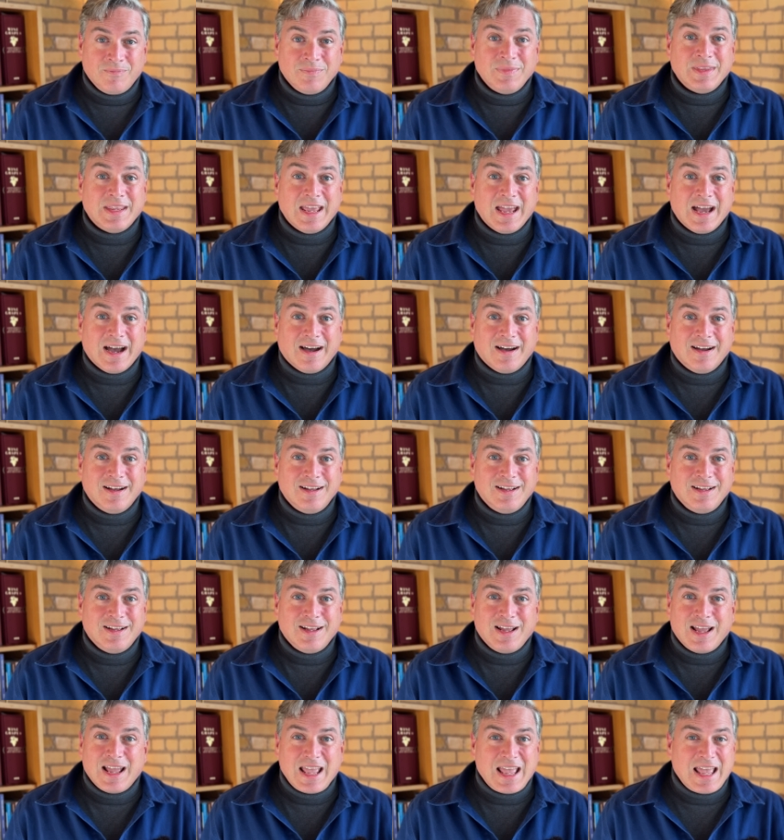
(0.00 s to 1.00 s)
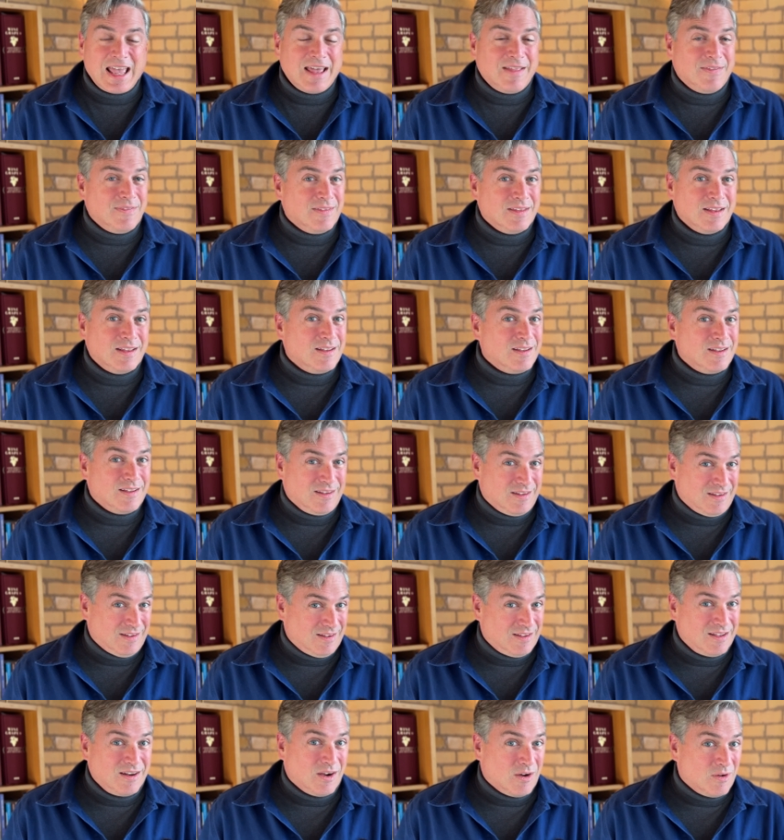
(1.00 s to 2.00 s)
Yeah, and
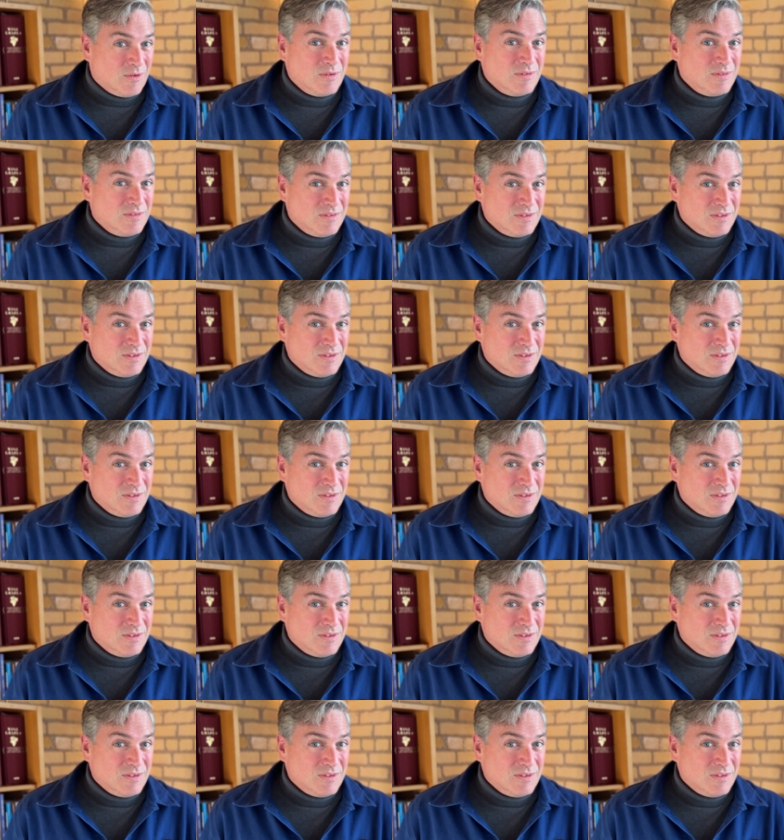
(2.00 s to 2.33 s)
you know,